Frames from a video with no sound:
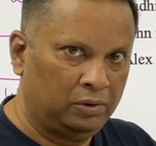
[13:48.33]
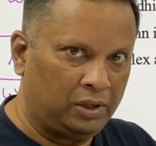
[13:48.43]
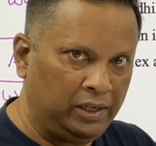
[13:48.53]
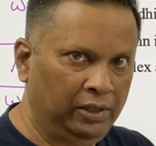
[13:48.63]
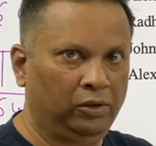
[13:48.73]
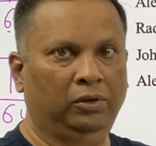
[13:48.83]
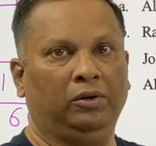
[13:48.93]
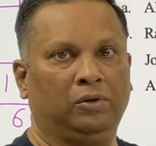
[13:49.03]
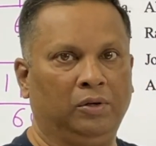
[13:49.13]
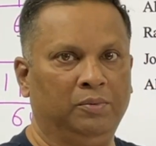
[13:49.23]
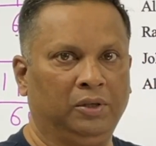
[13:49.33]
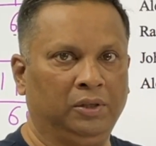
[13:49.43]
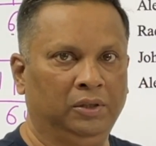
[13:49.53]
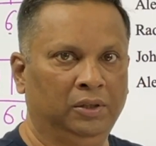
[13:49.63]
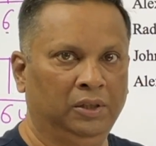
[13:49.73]
write it on your notebook.
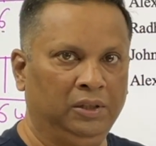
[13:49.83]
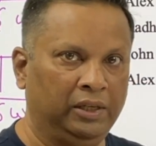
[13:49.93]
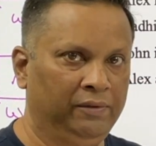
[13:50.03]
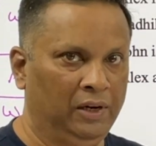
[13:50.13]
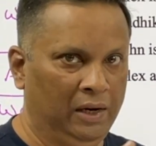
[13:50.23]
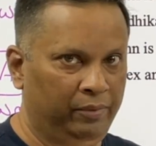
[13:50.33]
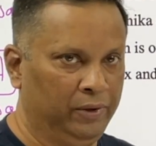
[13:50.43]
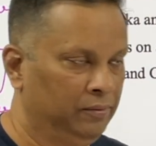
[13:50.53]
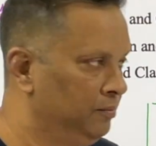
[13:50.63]
It will help you.